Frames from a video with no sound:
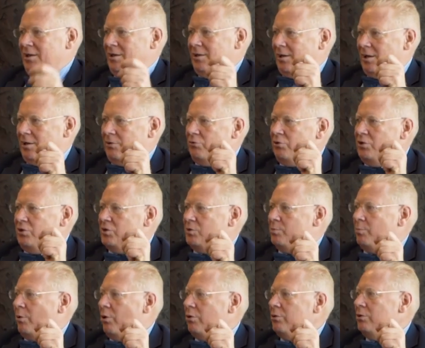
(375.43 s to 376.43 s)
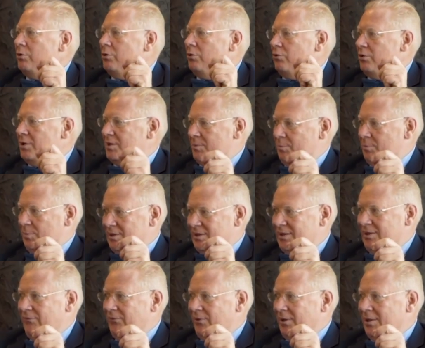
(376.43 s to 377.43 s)
they respond to a
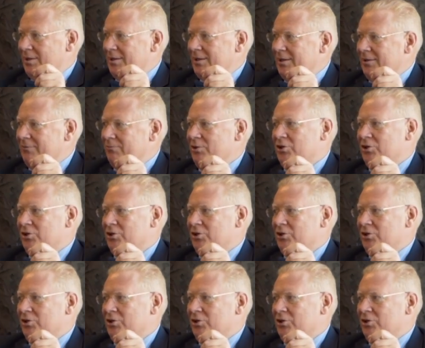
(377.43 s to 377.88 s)
specific need,